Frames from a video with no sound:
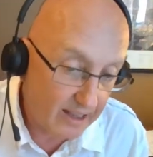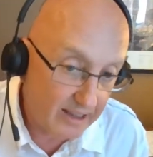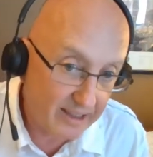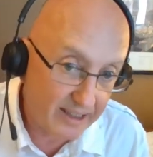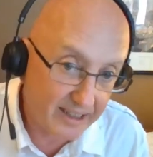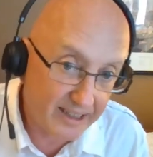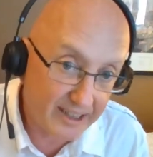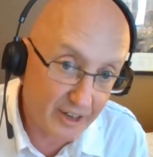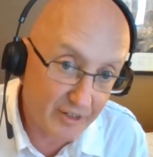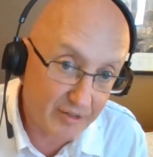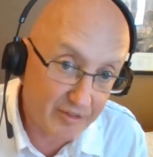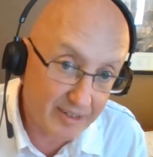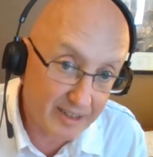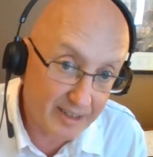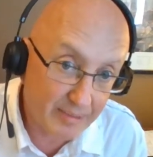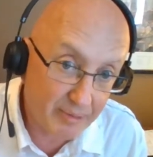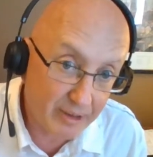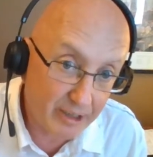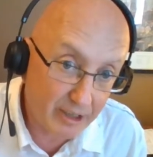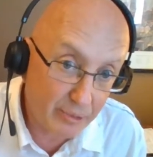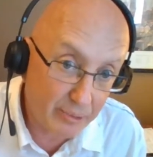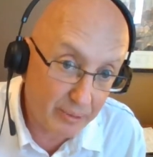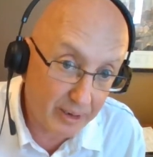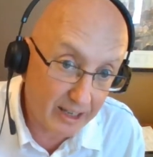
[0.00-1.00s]
the difference
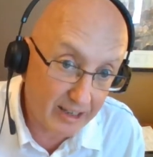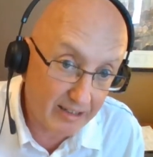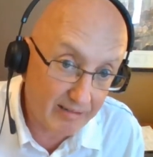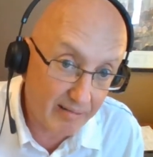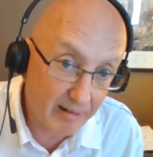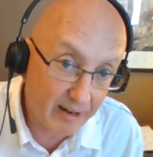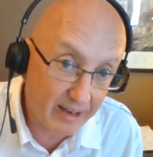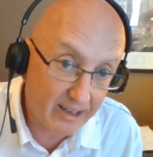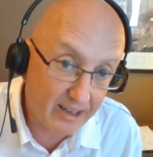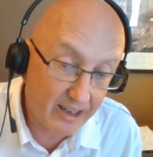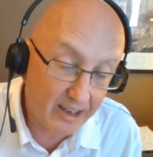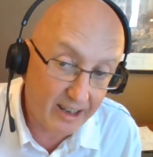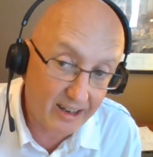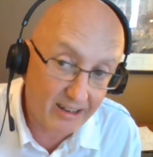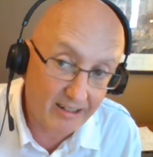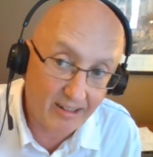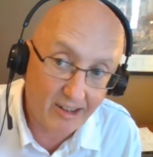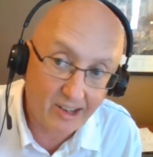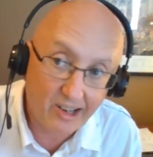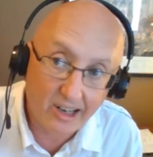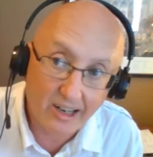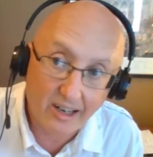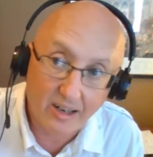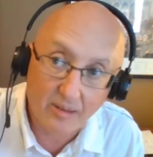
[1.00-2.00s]
between great
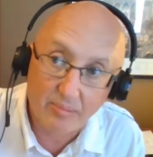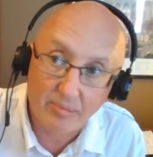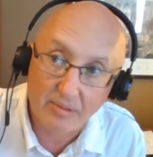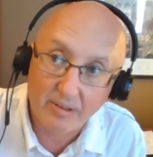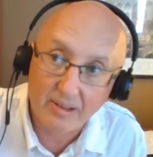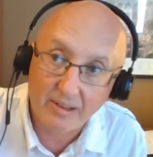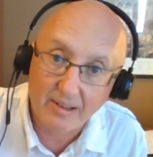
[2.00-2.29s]
leadership,